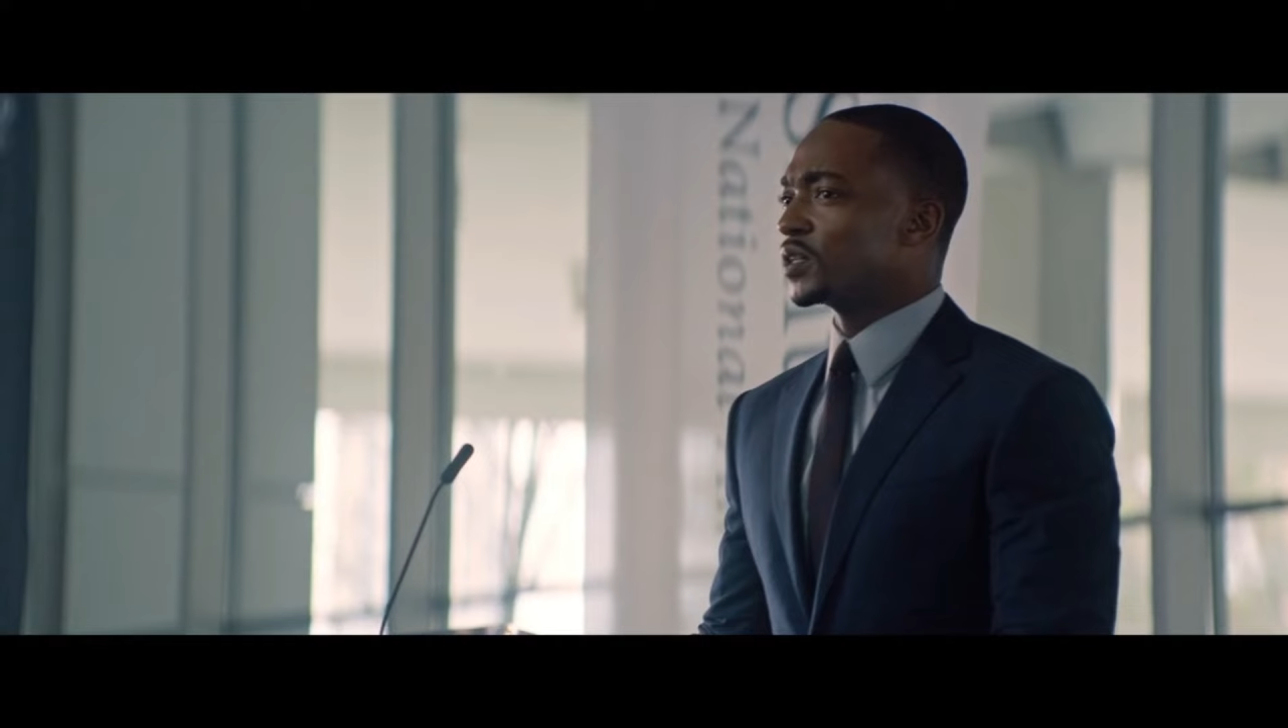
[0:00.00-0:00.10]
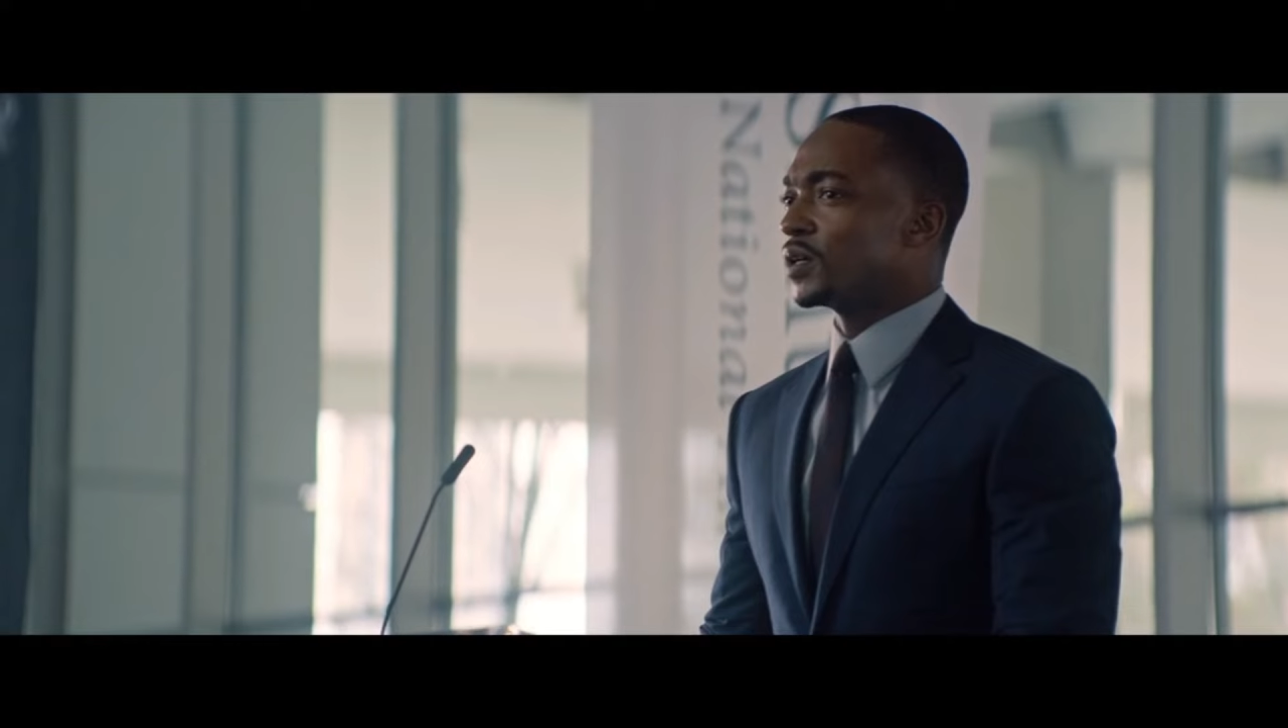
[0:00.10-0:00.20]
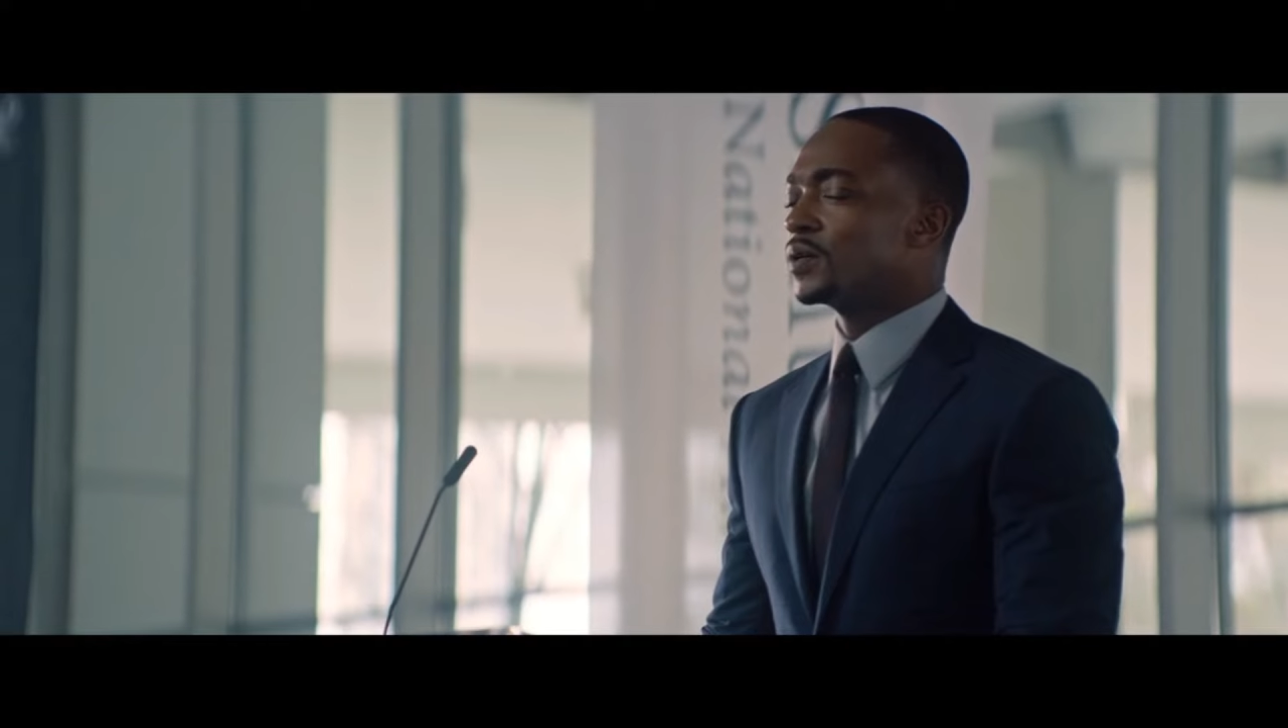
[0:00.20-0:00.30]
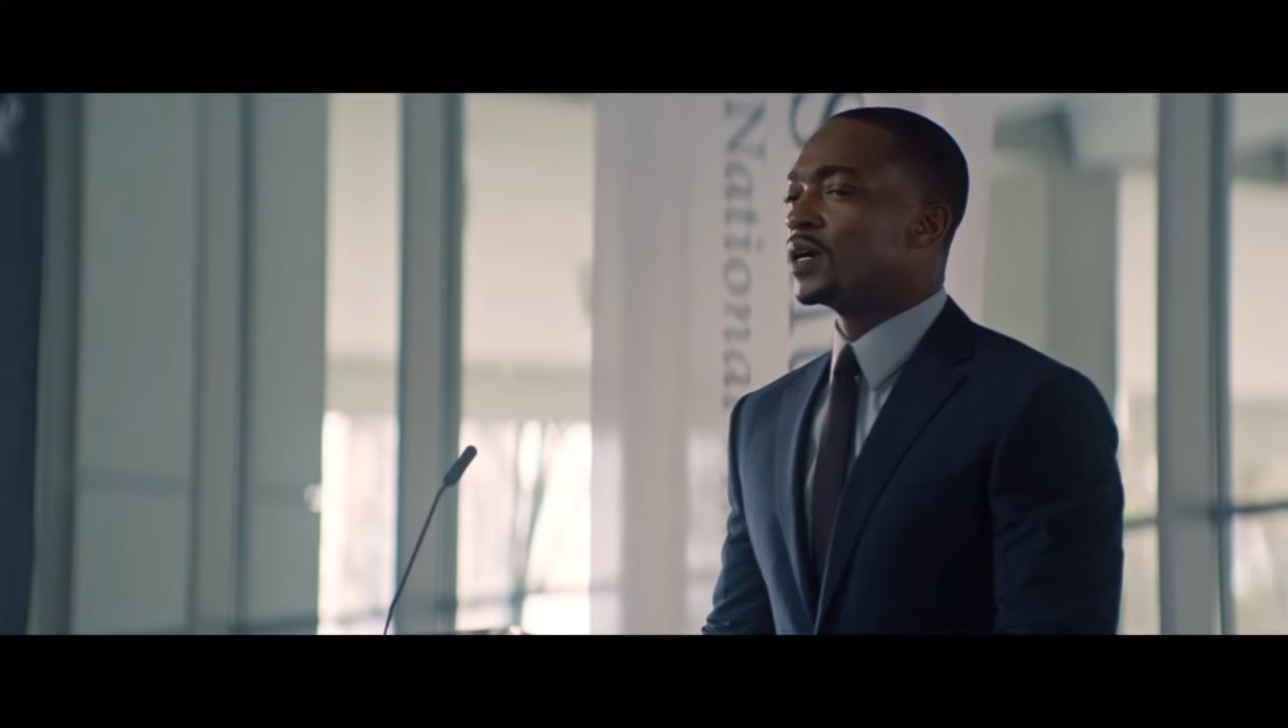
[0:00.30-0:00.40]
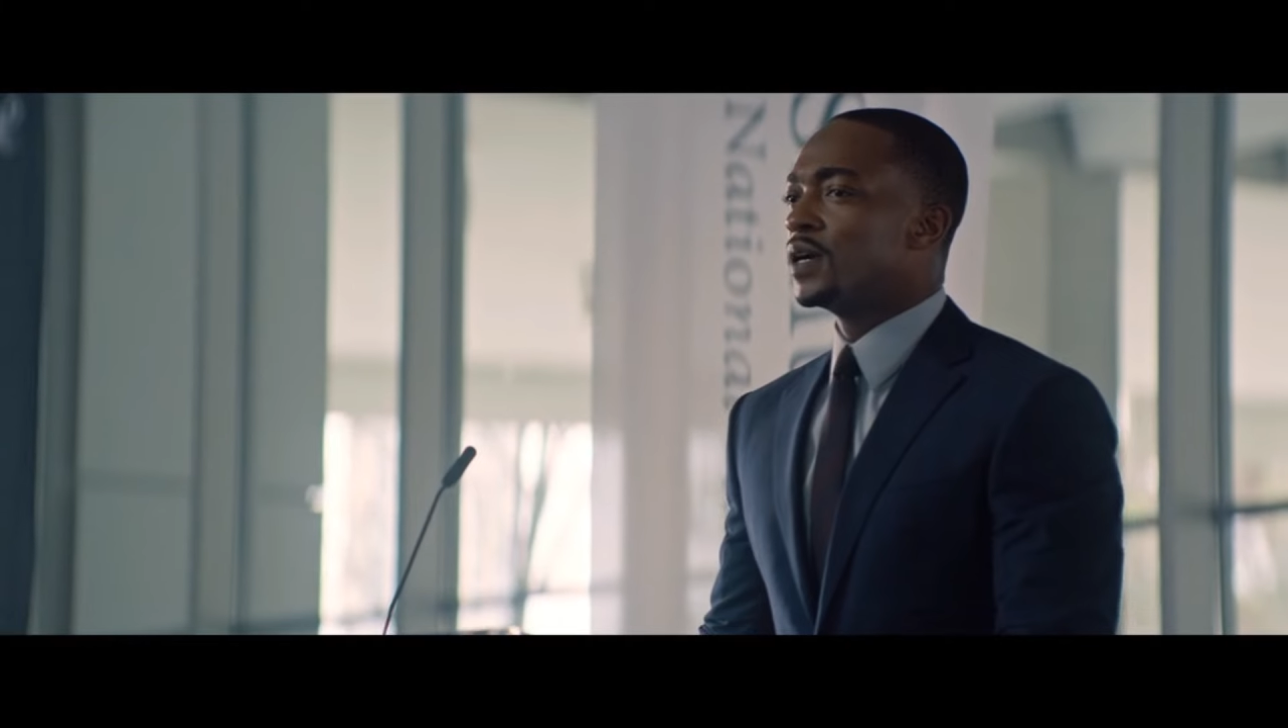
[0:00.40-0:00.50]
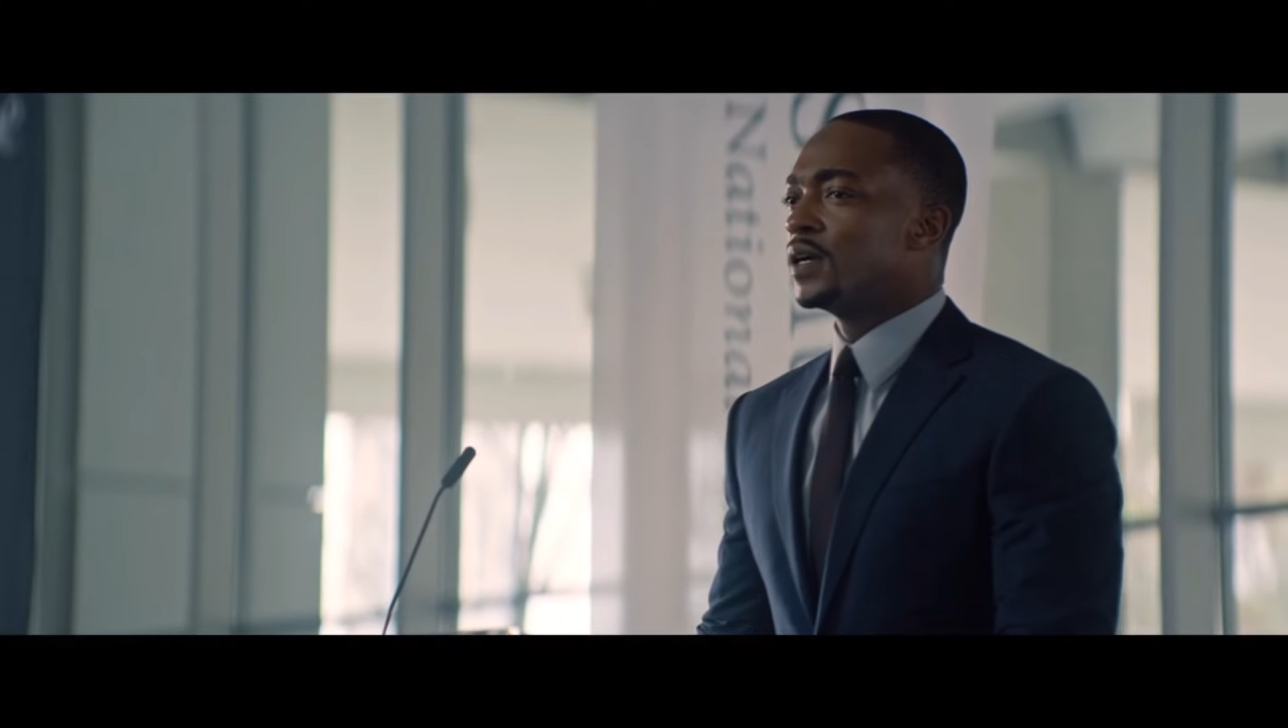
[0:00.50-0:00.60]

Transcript: ago,